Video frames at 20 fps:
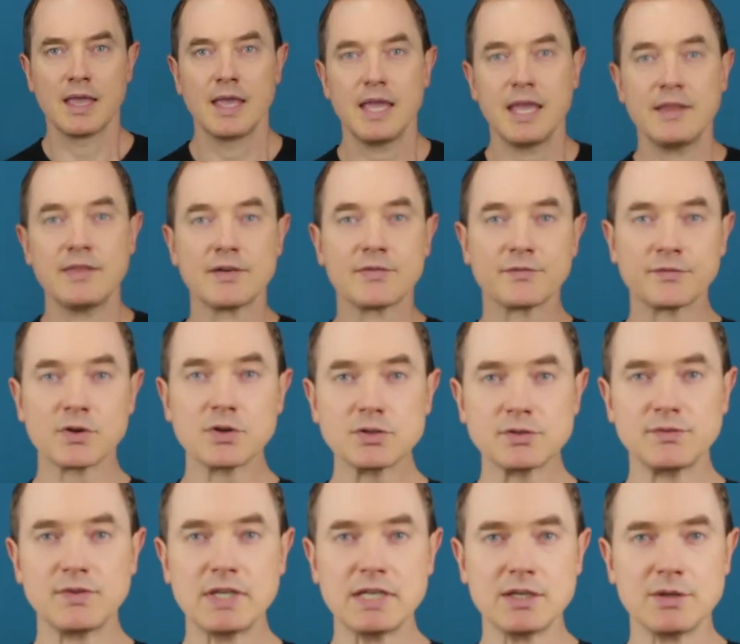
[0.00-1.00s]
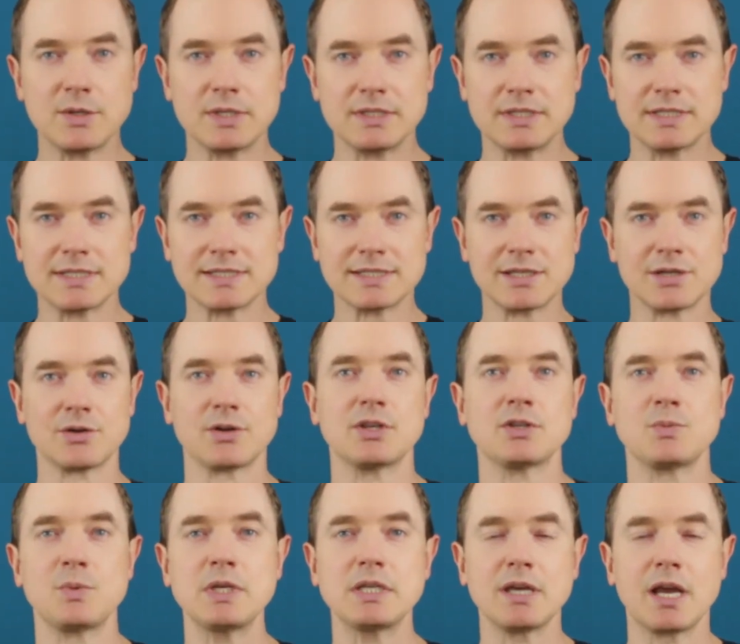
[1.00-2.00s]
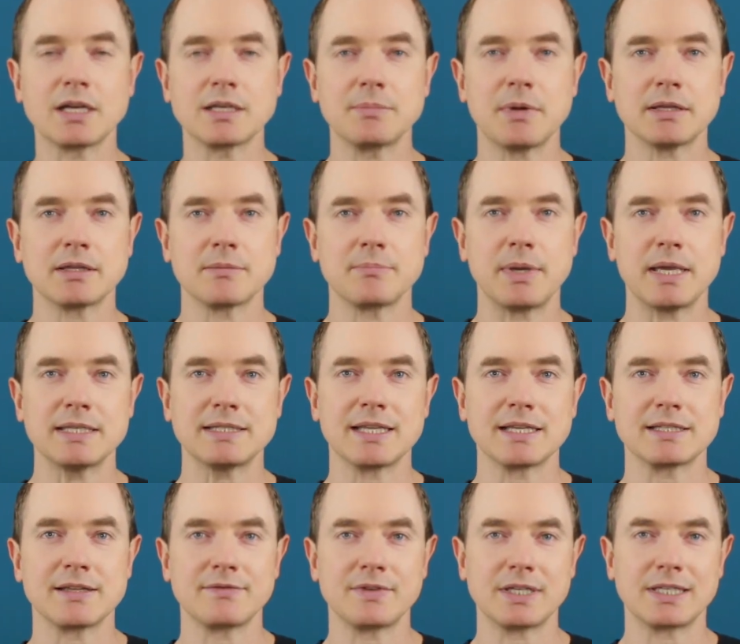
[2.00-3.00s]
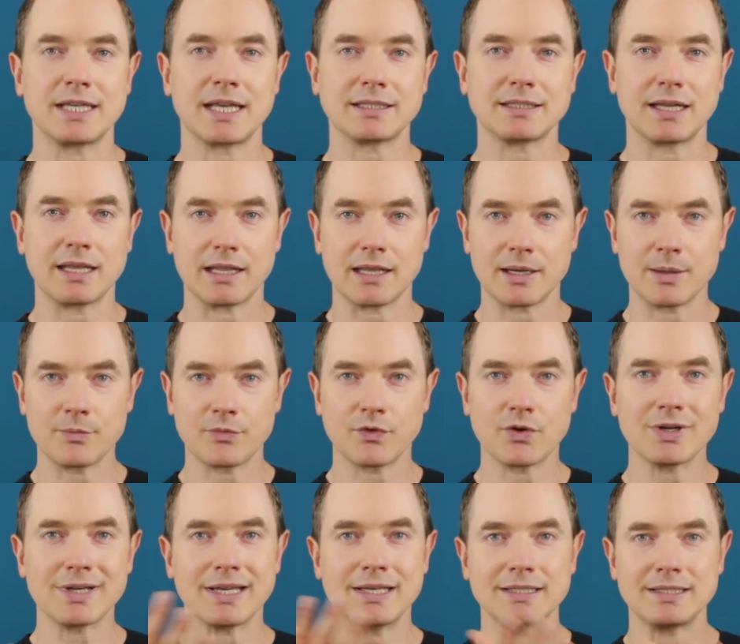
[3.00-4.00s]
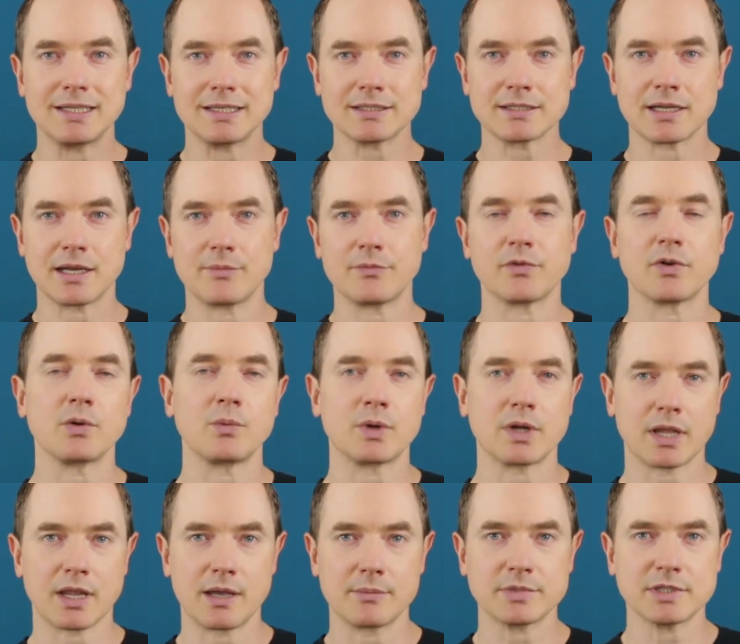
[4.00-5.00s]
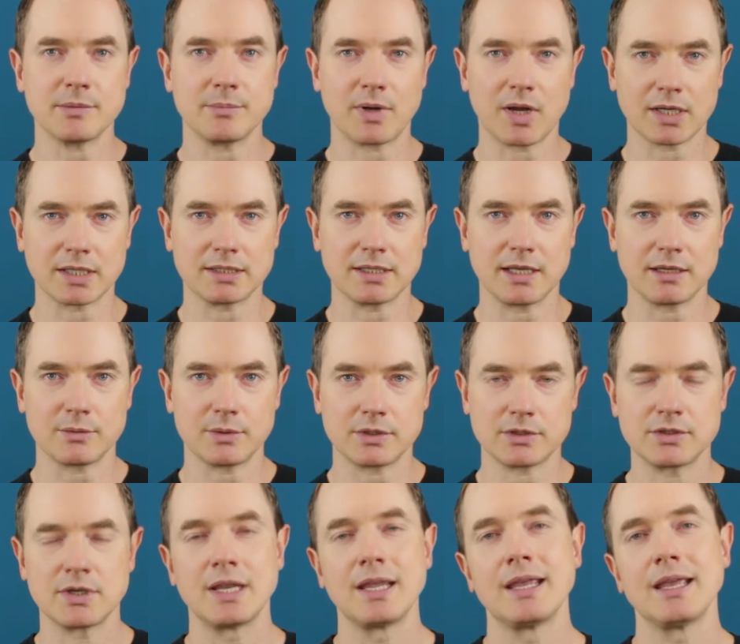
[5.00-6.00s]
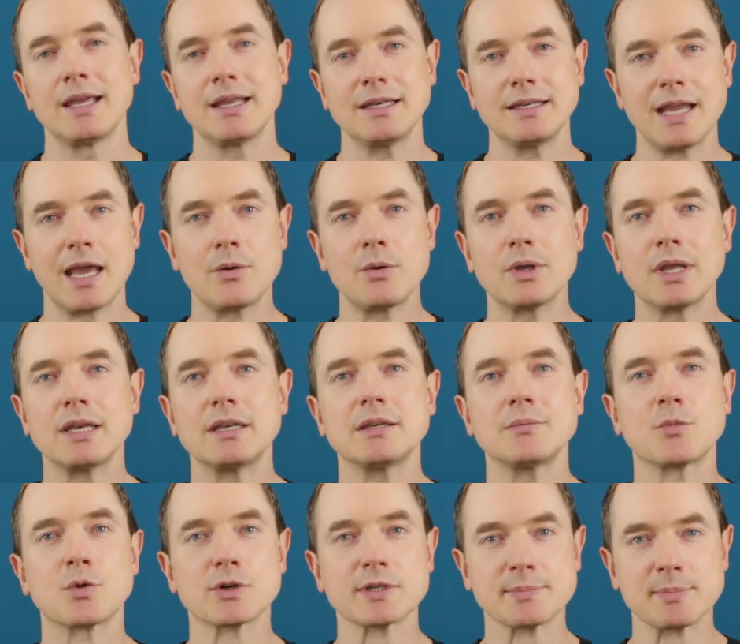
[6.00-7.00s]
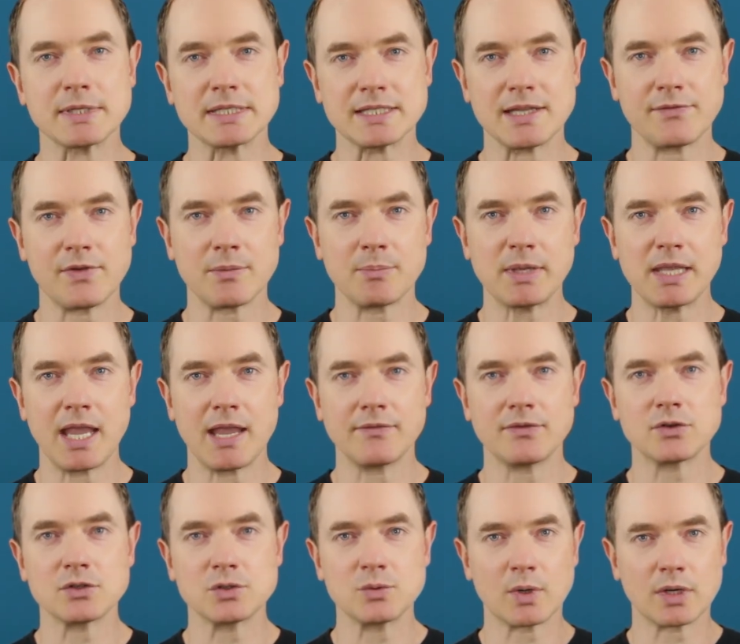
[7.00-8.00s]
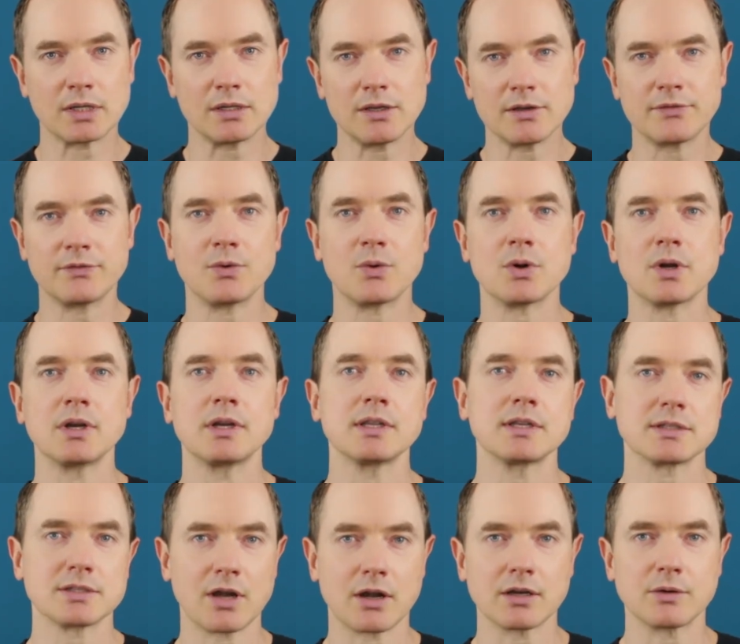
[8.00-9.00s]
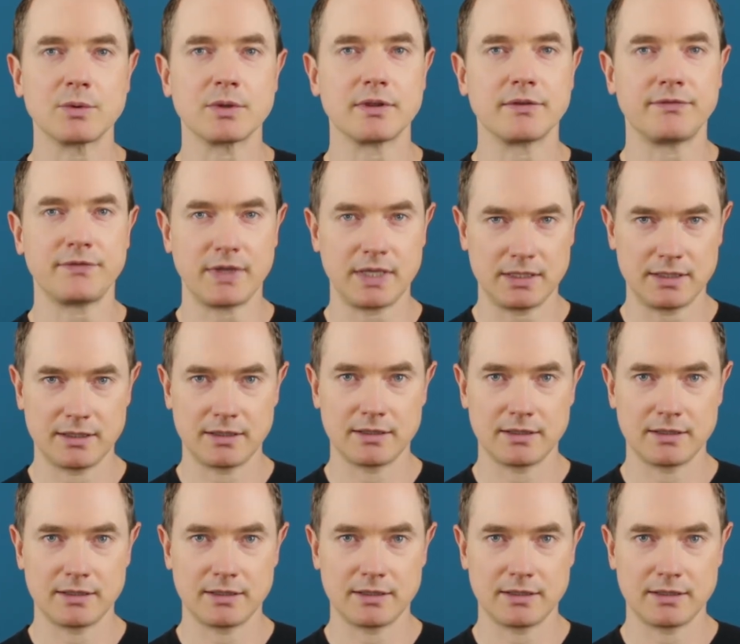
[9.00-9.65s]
In the first video in this series, we talked about the basics of detecting comfort and discomfort when it comes to body language. Now we'll get into more specific behaviors you want to look for, starting with the feet.